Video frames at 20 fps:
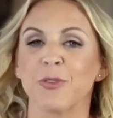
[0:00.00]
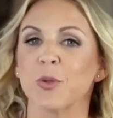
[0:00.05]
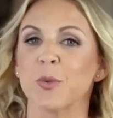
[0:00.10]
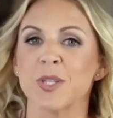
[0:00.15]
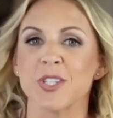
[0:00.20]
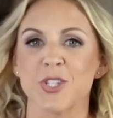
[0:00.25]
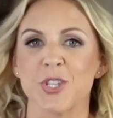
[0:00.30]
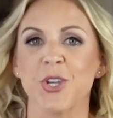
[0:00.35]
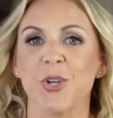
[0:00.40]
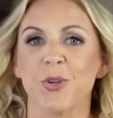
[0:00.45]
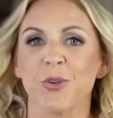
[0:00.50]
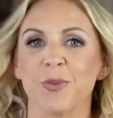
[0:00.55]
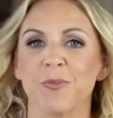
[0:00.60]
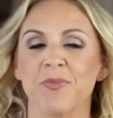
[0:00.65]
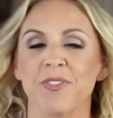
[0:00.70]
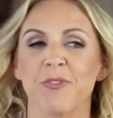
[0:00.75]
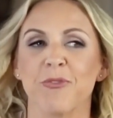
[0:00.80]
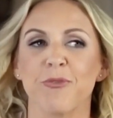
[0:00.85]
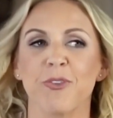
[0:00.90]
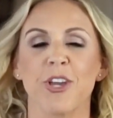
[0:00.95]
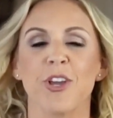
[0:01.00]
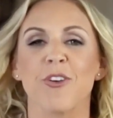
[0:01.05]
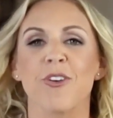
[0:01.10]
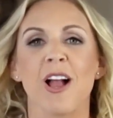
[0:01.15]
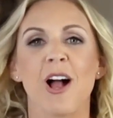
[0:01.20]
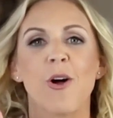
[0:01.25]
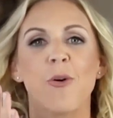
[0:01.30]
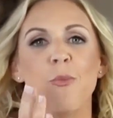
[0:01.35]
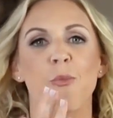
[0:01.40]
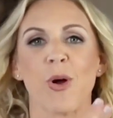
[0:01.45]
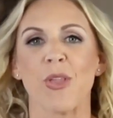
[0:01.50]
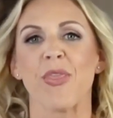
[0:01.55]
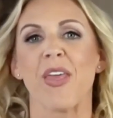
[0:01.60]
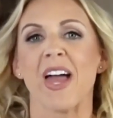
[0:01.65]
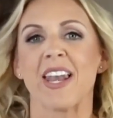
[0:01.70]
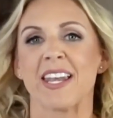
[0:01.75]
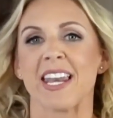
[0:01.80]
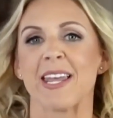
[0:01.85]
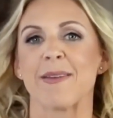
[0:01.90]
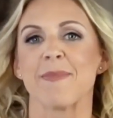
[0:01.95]
influenced you. Figure out what
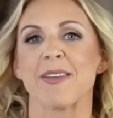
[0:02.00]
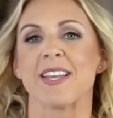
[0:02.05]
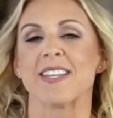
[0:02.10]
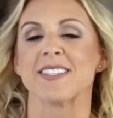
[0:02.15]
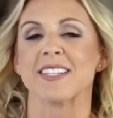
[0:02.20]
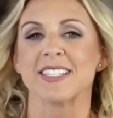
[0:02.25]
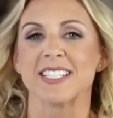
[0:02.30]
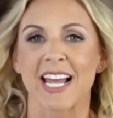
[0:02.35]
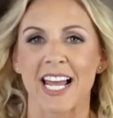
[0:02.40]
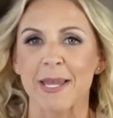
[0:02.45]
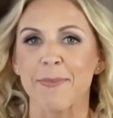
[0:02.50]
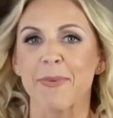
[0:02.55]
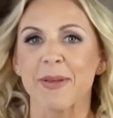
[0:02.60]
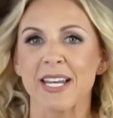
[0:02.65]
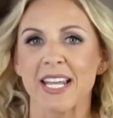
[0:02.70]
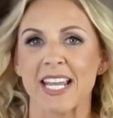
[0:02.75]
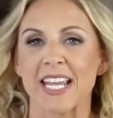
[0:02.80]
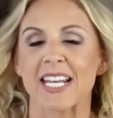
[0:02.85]
that name is, type it